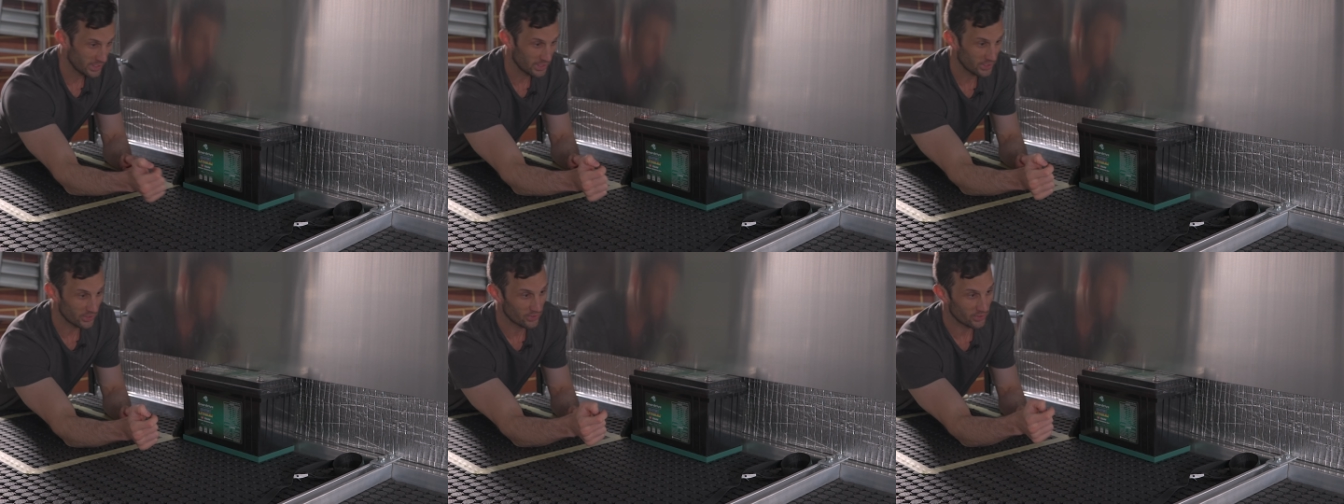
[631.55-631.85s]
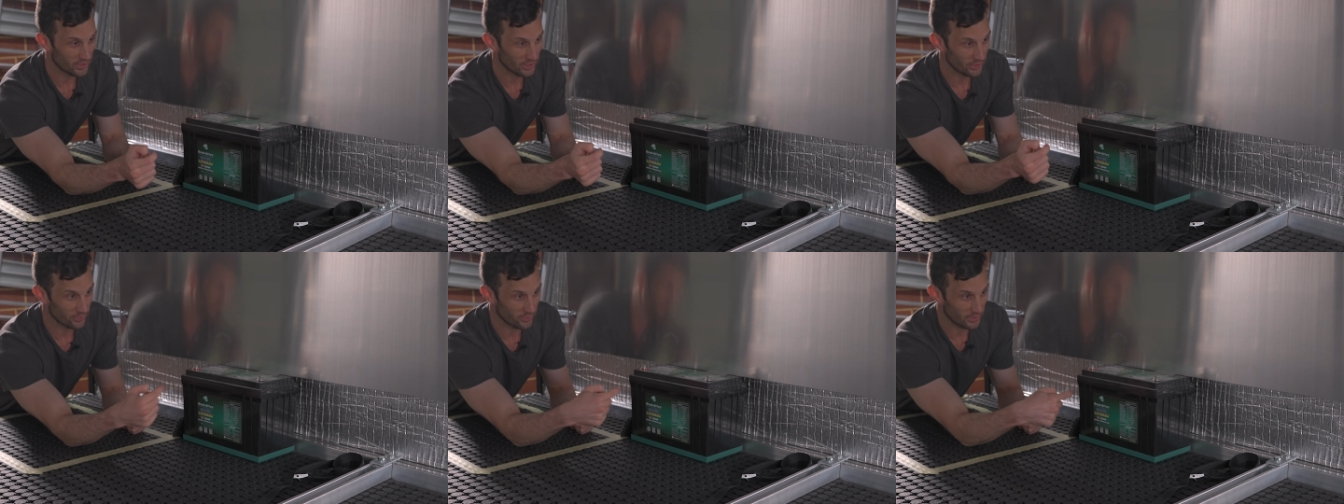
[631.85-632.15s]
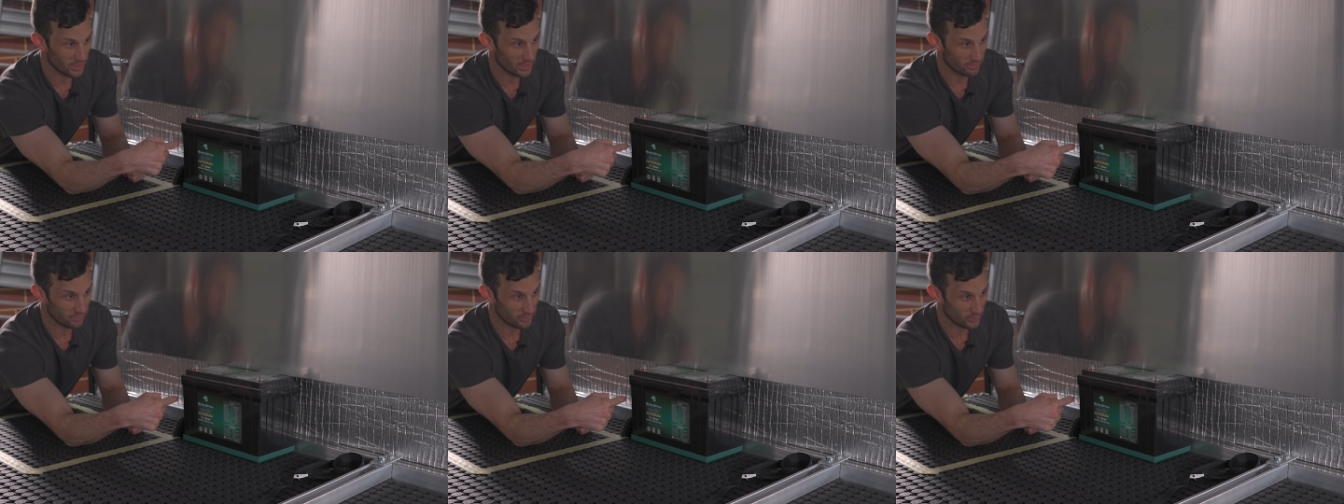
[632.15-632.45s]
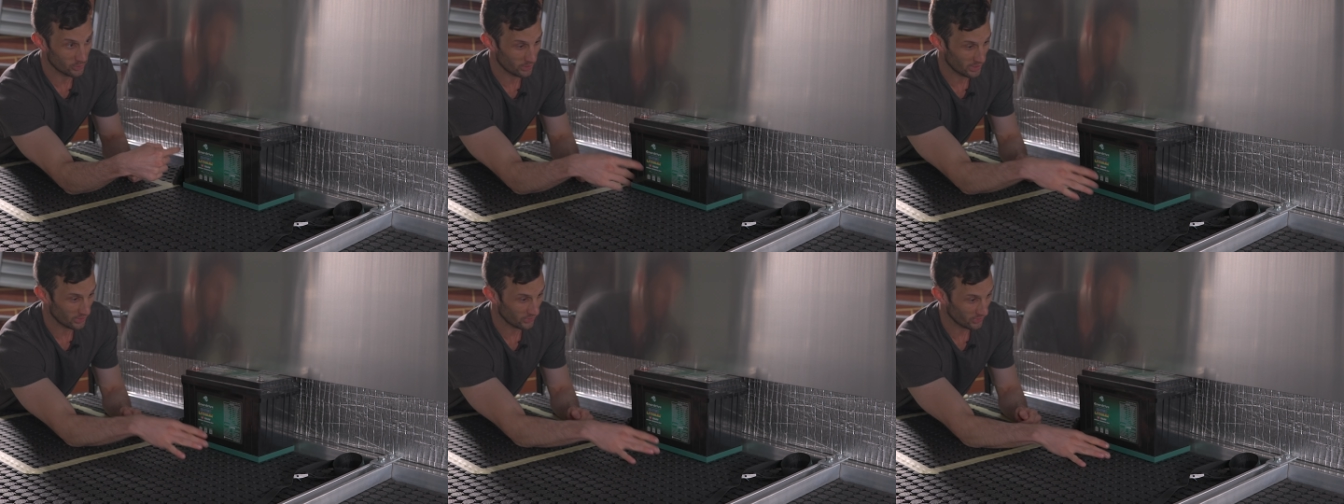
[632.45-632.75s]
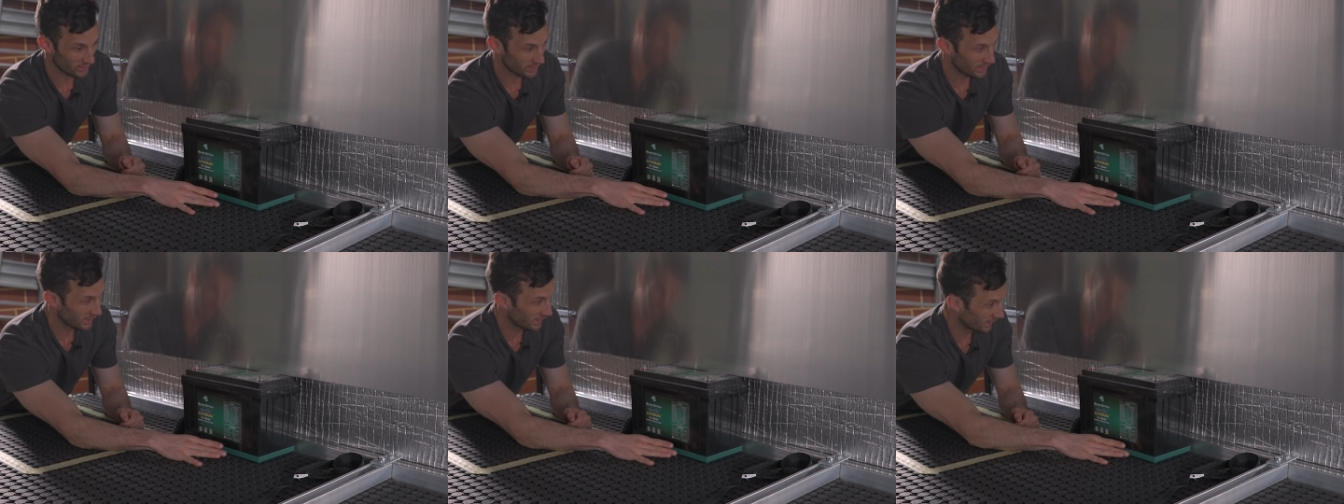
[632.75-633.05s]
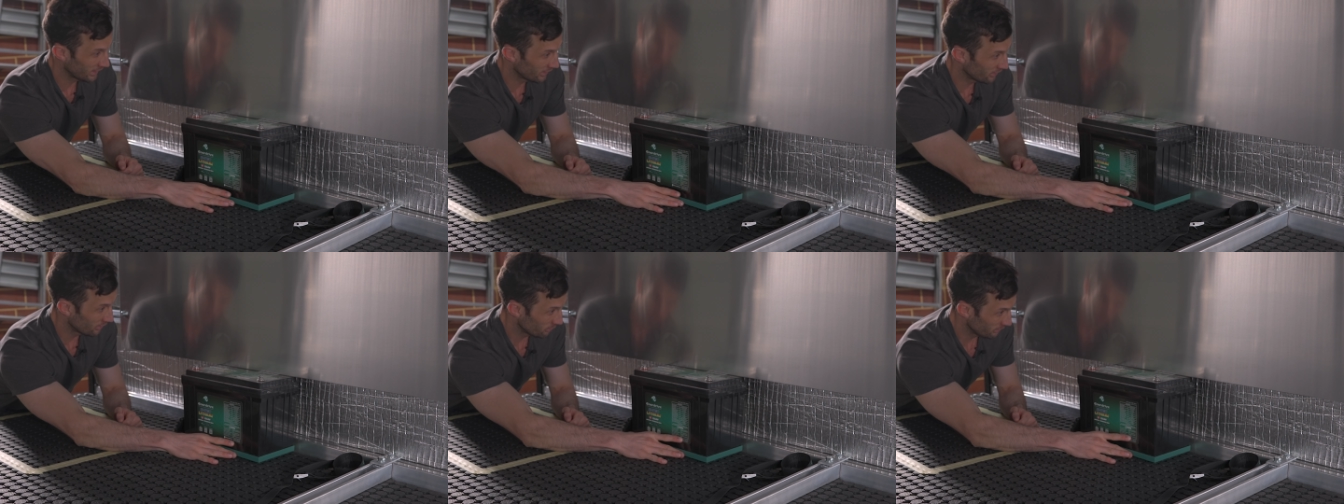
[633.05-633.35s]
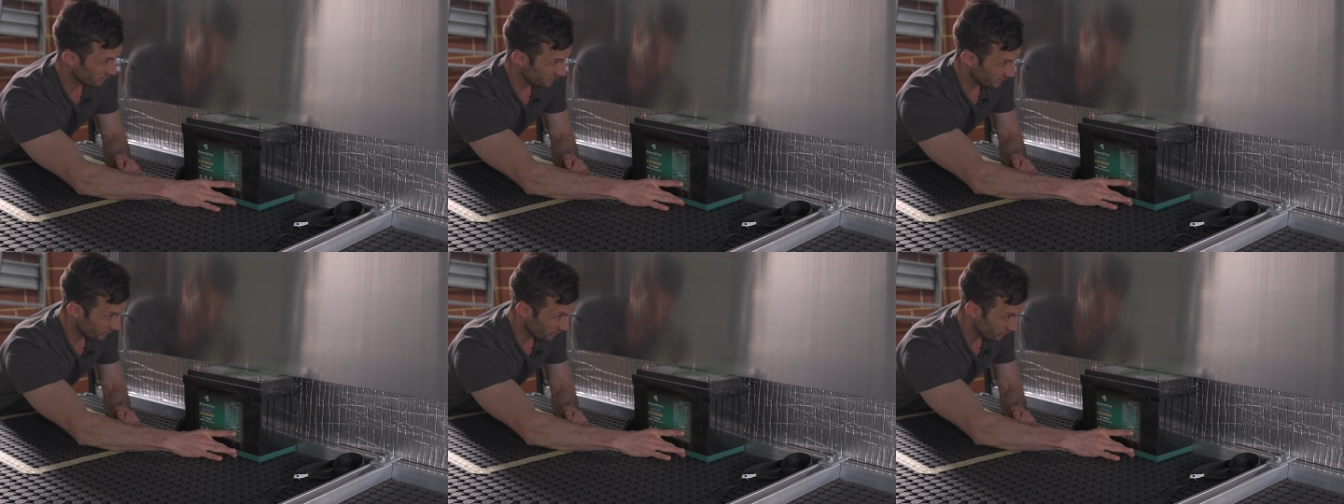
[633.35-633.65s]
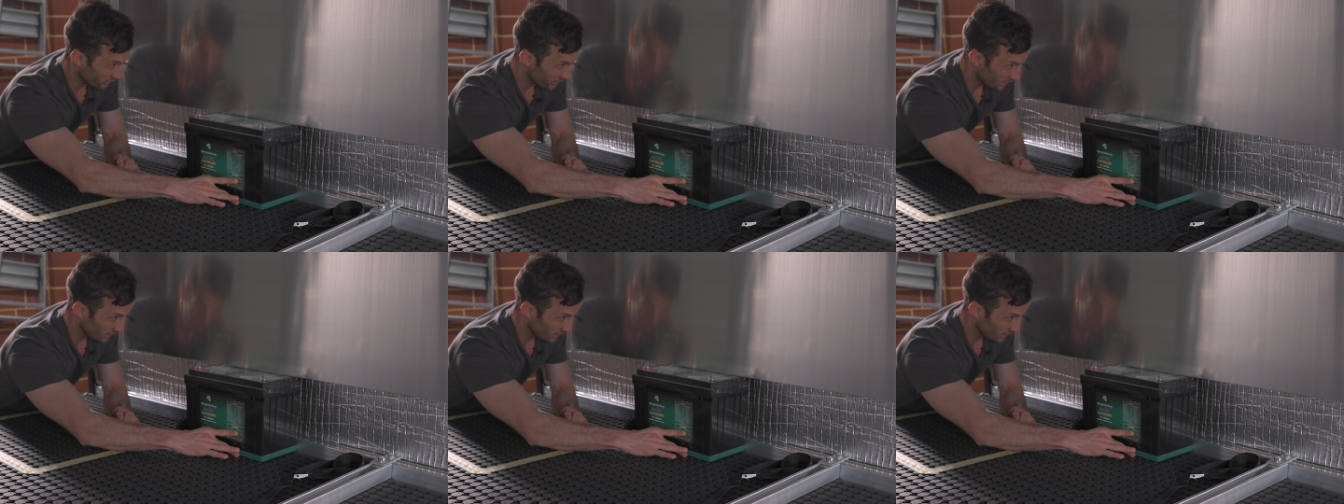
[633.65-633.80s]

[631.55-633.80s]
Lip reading: this as far forward as I can, which is